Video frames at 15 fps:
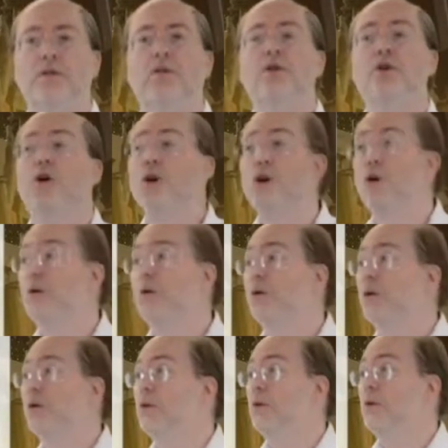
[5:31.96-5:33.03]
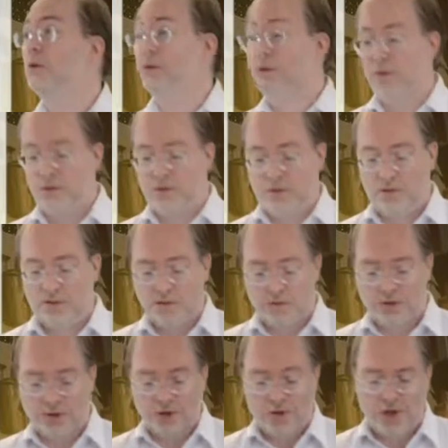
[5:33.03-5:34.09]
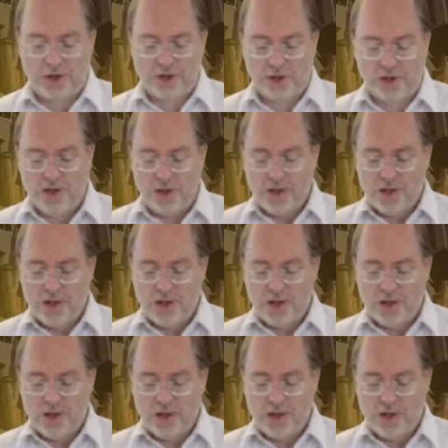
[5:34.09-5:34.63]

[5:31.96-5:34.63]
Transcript: color token.